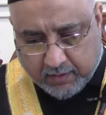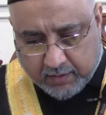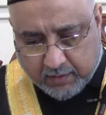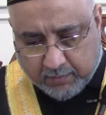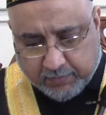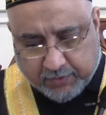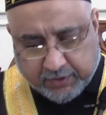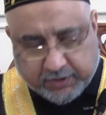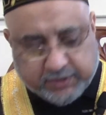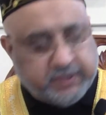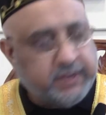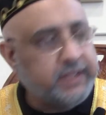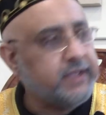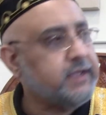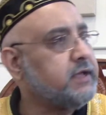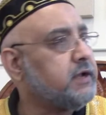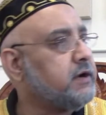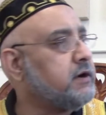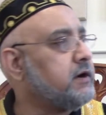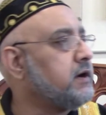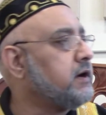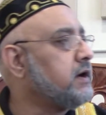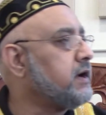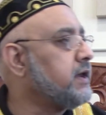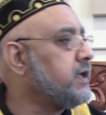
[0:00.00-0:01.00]

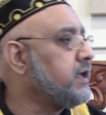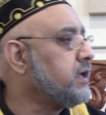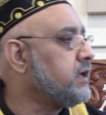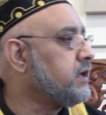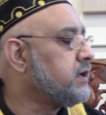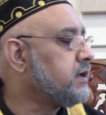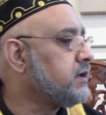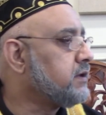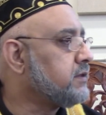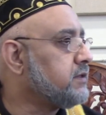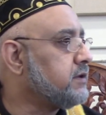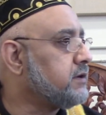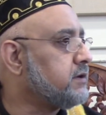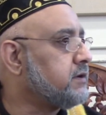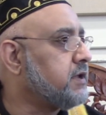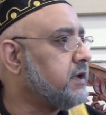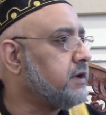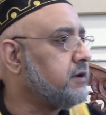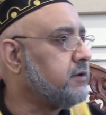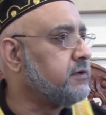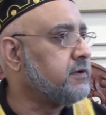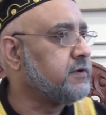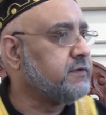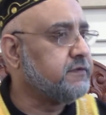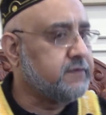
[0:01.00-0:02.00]
particularly the
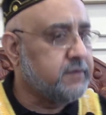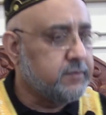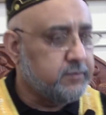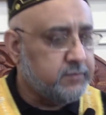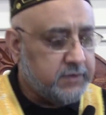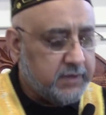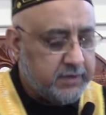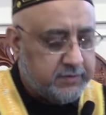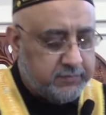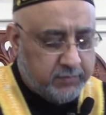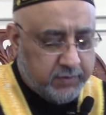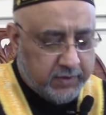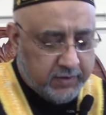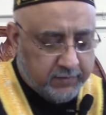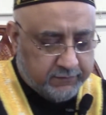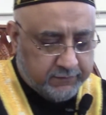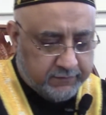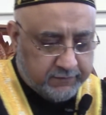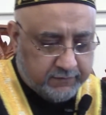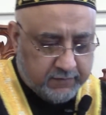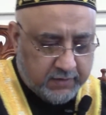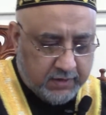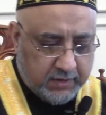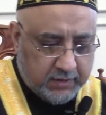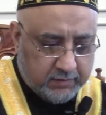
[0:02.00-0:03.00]
terrorism that we have
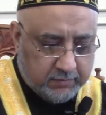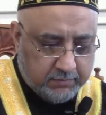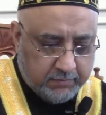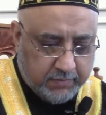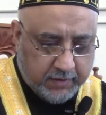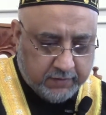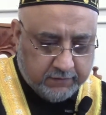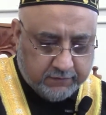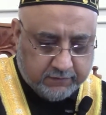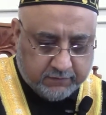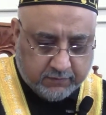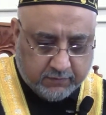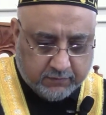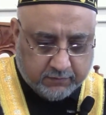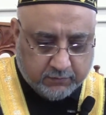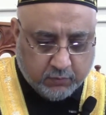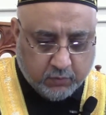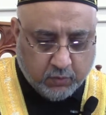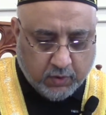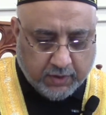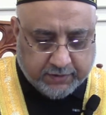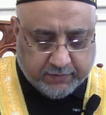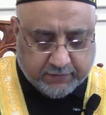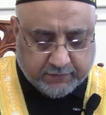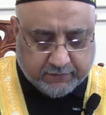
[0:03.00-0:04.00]
seen based on
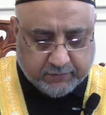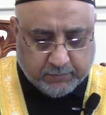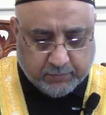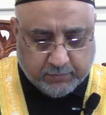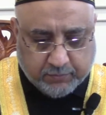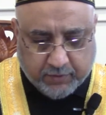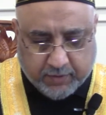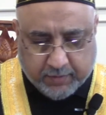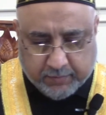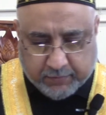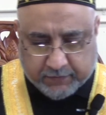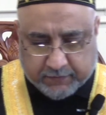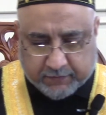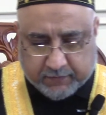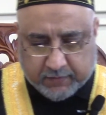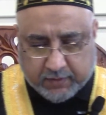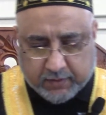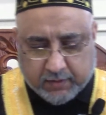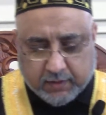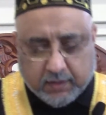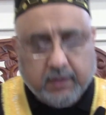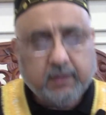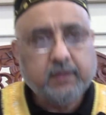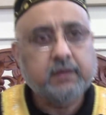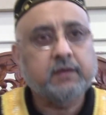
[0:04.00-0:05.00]
white supremacy,
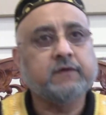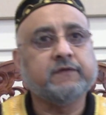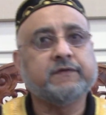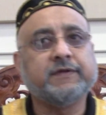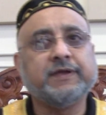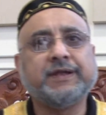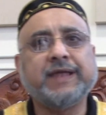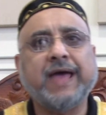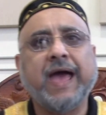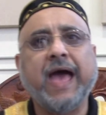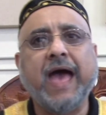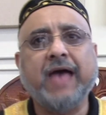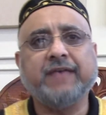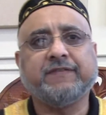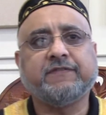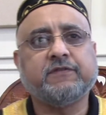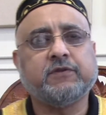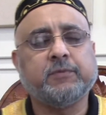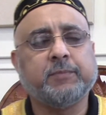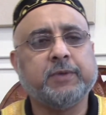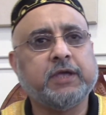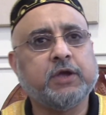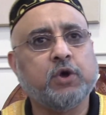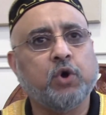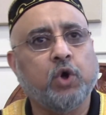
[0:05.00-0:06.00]
because it has
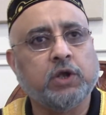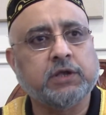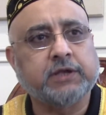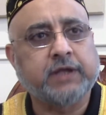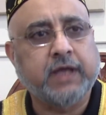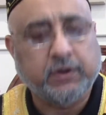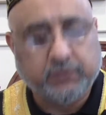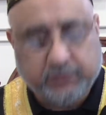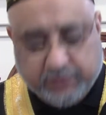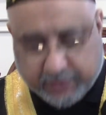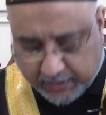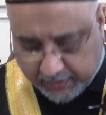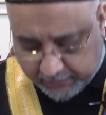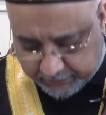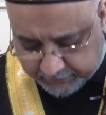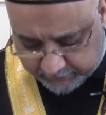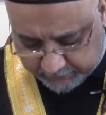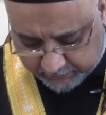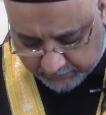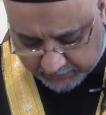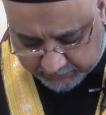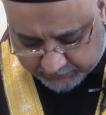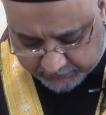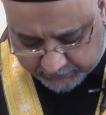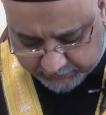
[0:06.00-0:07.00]
to be called out as
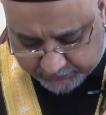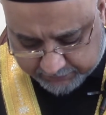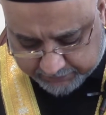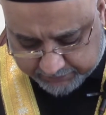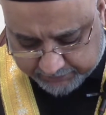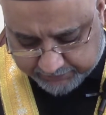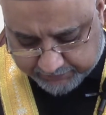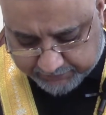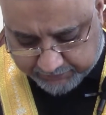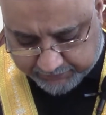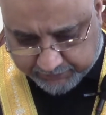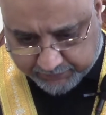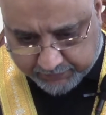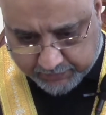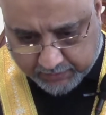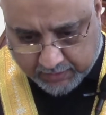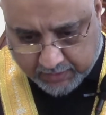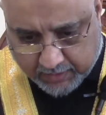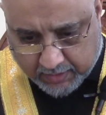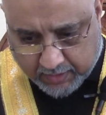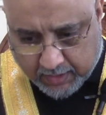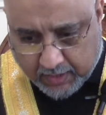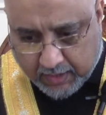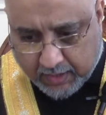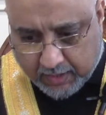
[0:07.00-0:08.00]
such.
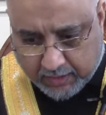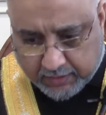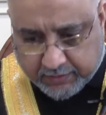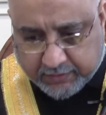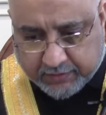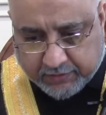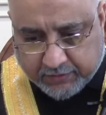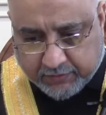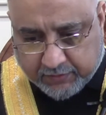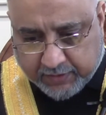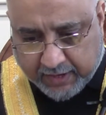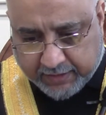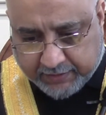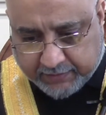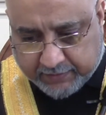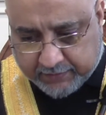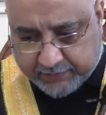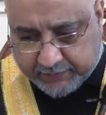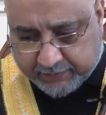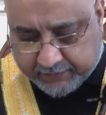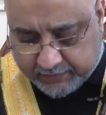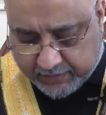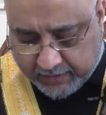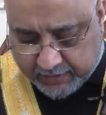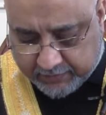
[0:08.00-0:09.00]
In the
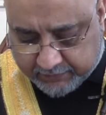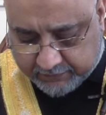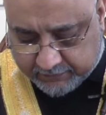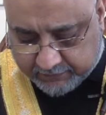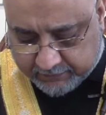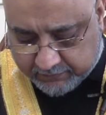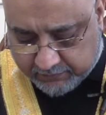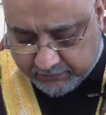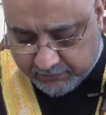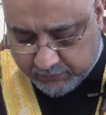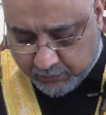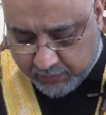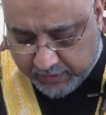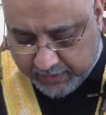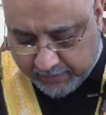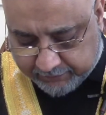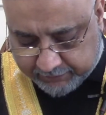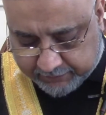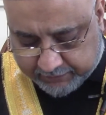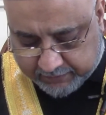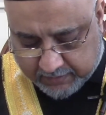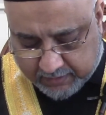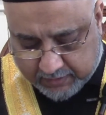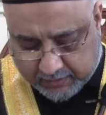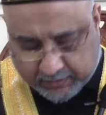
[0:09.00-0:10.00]
United States too, we have
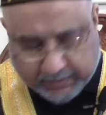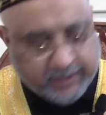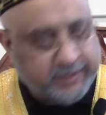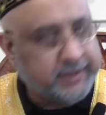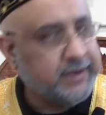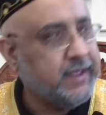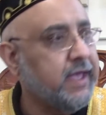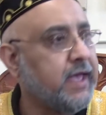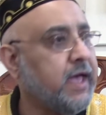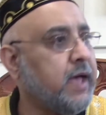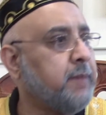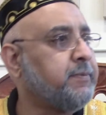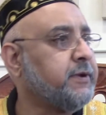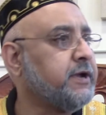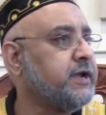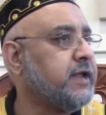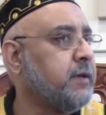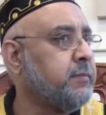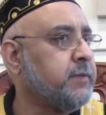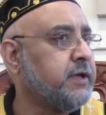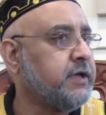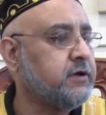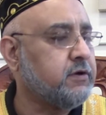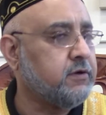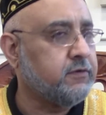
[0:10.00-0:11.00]
seen an
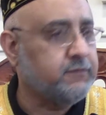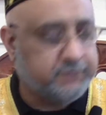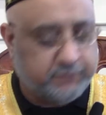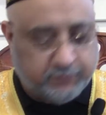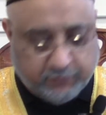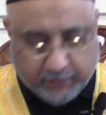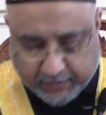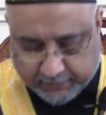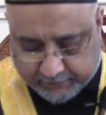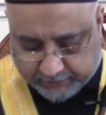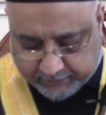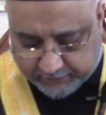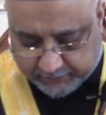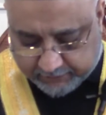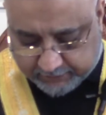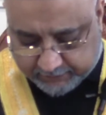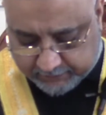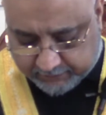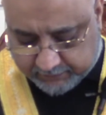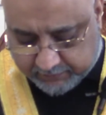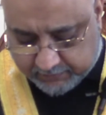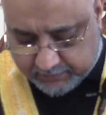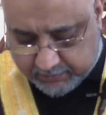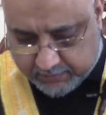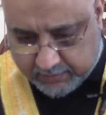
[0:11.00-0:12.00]
epidemic of
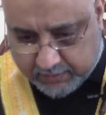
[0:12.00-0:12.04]
racist,